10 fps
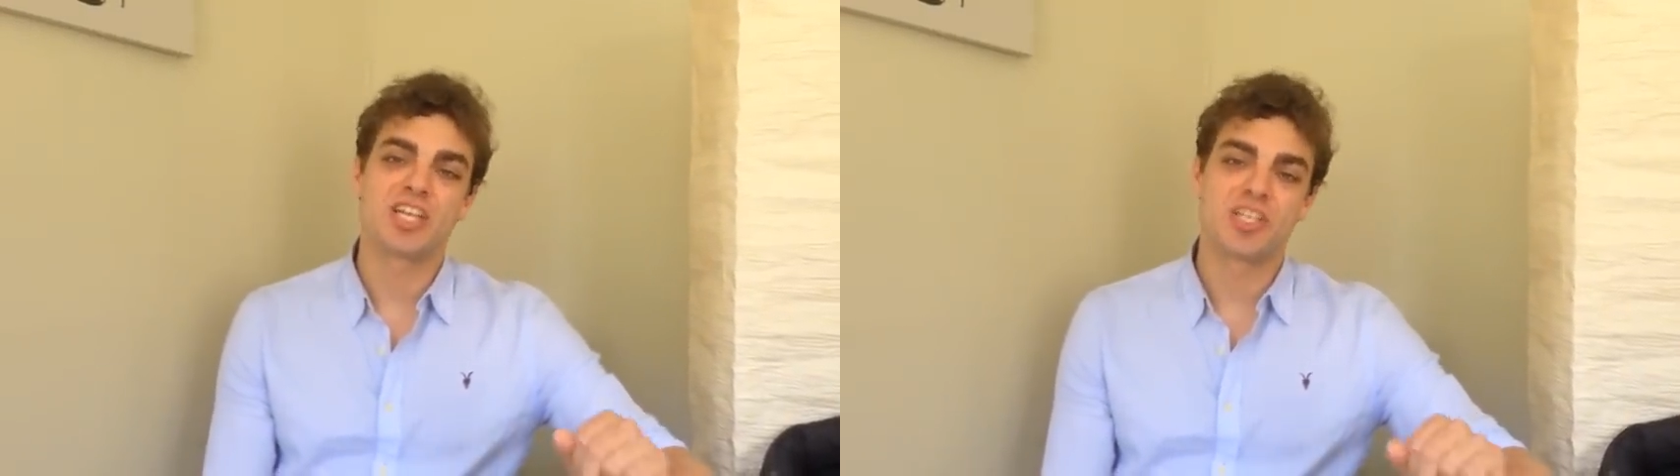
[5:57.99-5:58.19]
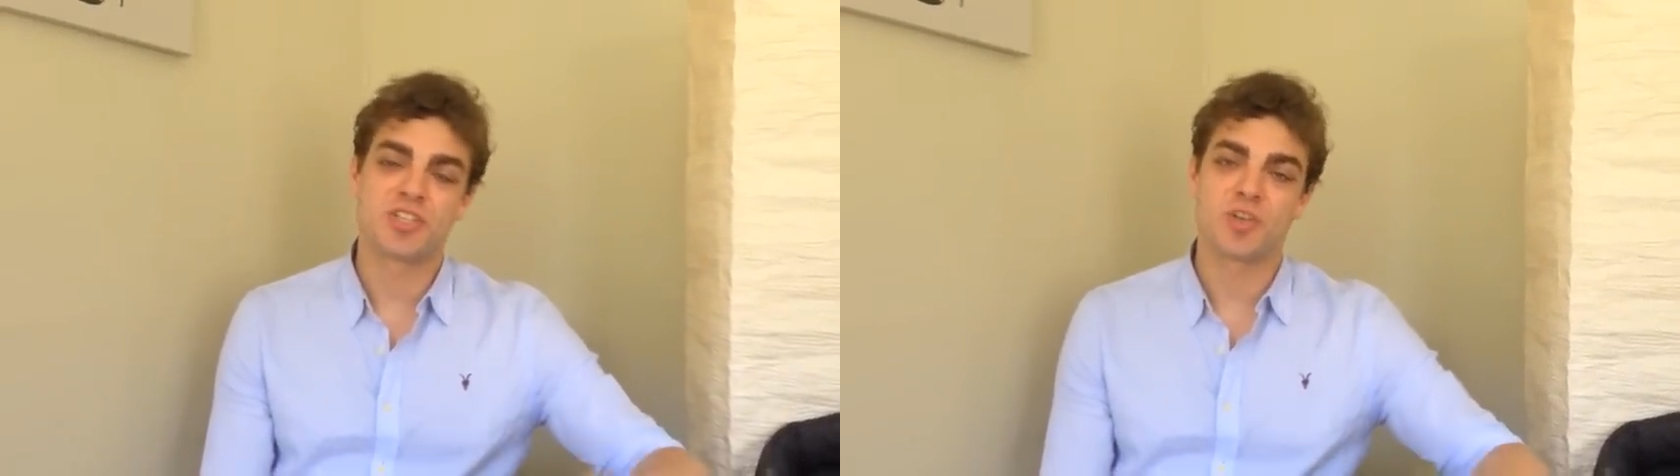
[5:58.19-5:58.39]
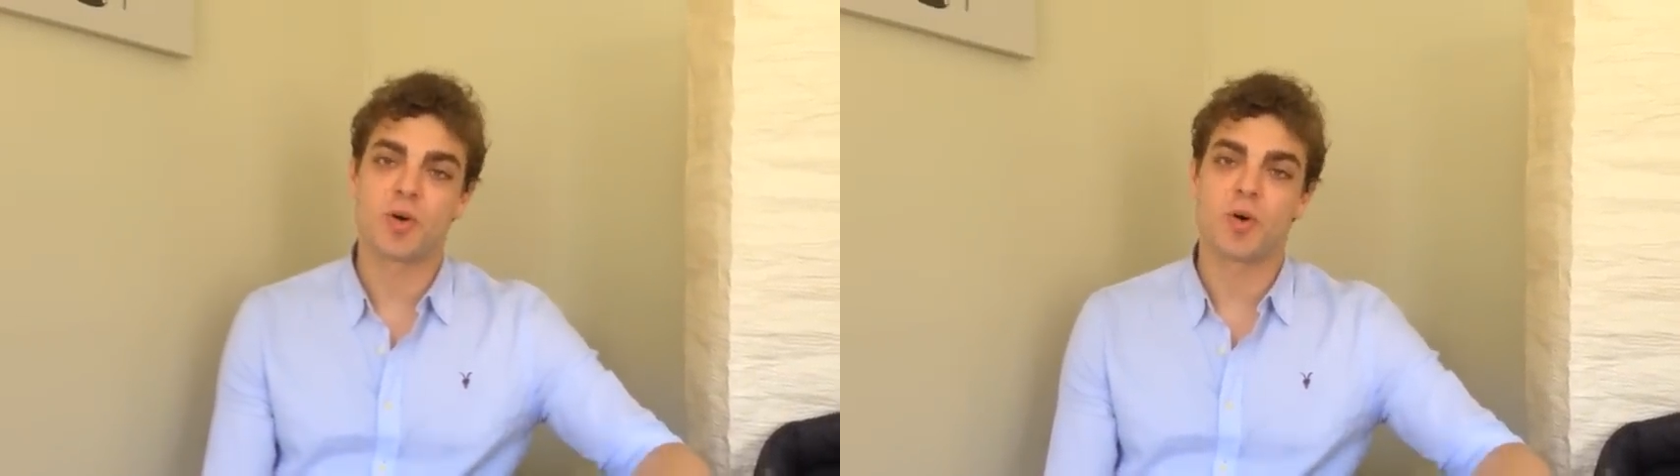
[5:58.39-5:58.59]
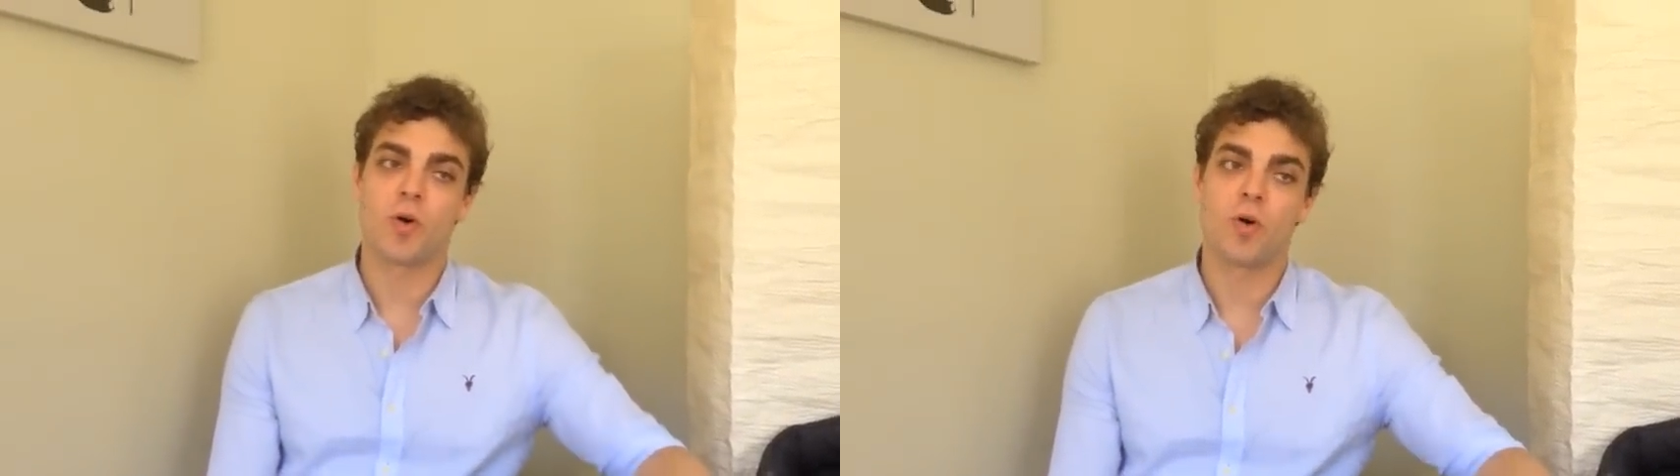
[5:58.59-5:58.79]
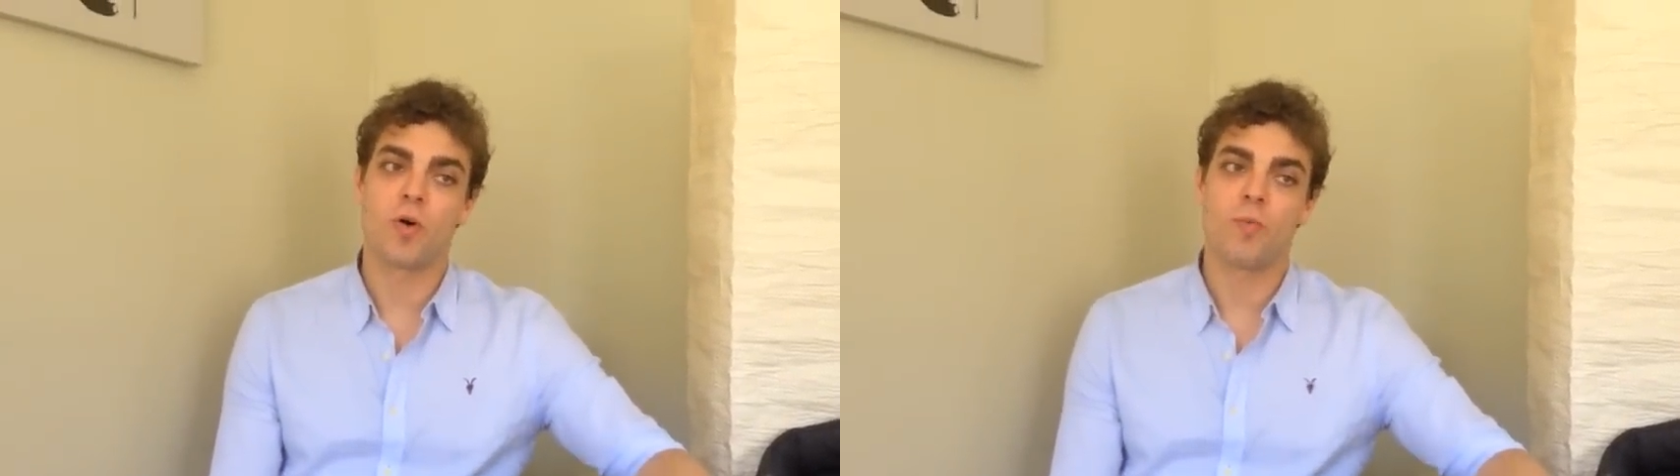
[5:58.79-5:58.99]

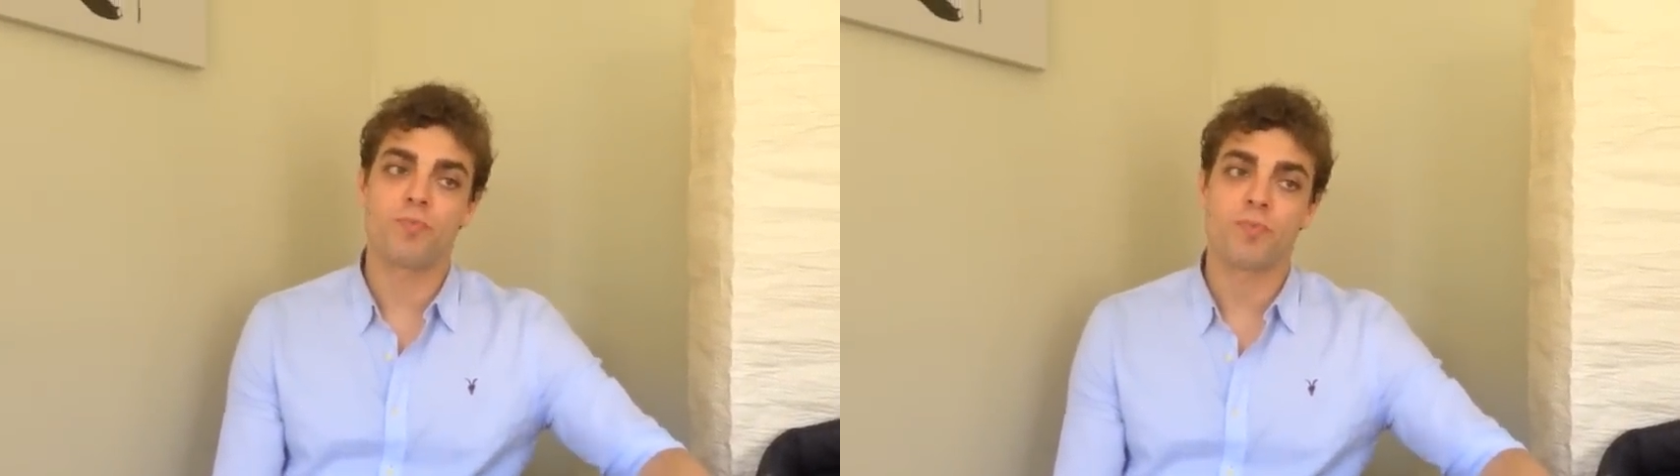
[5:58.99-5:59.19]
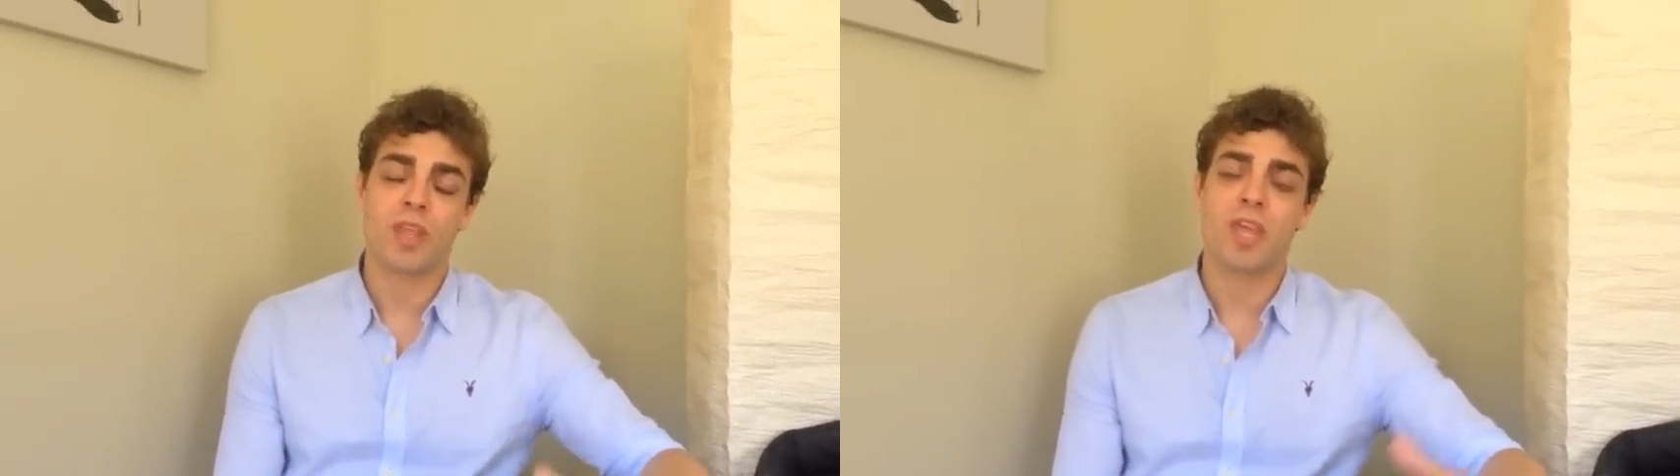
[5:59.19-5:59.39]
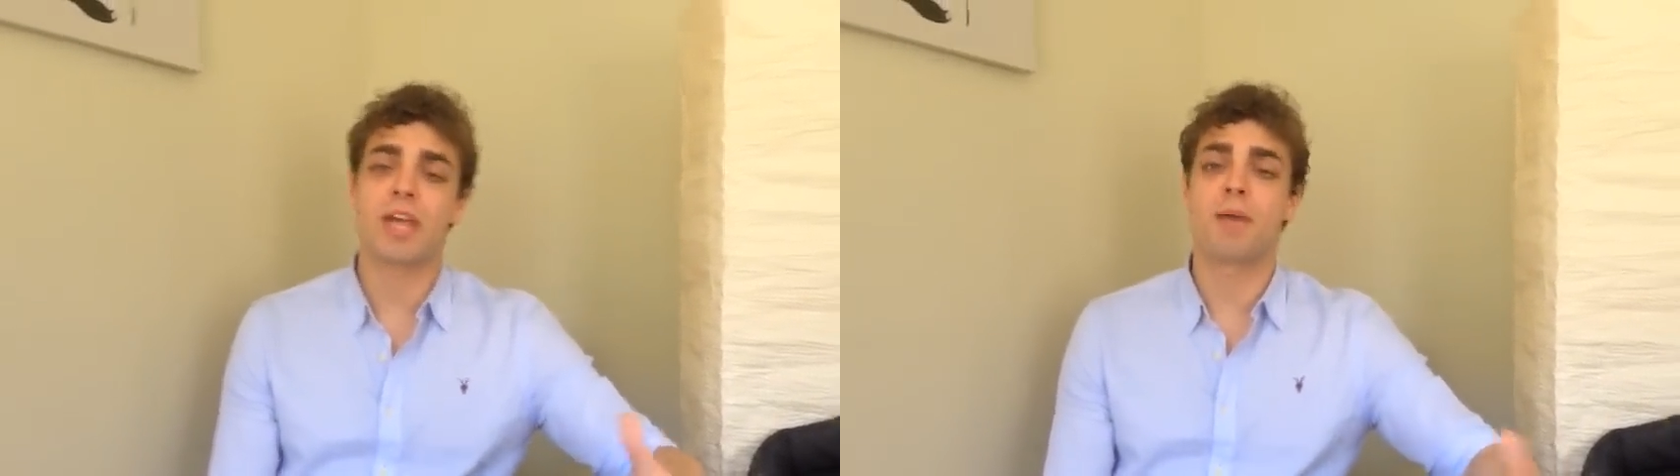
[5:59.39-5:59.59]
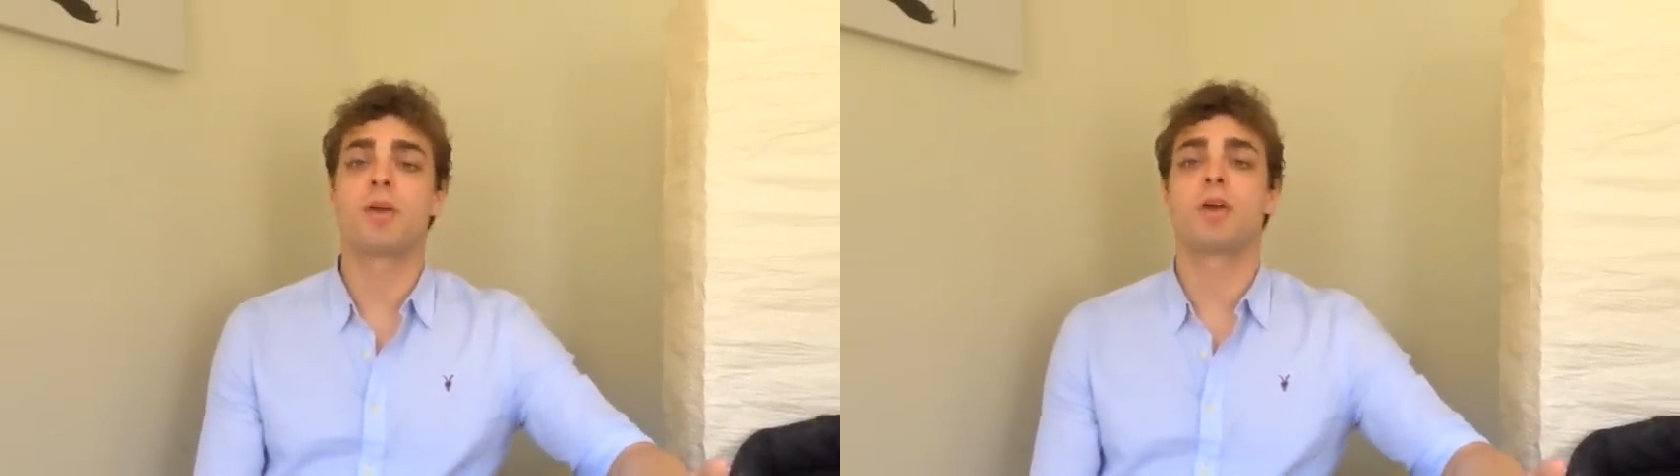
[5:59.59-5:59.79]
So it can be